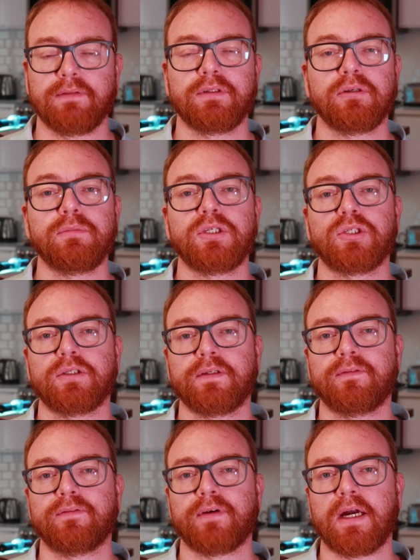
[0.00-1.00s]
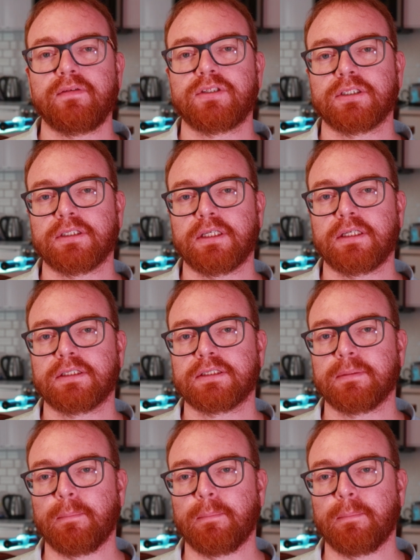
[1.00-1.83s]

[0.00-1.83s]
even though Midjourney 5 generates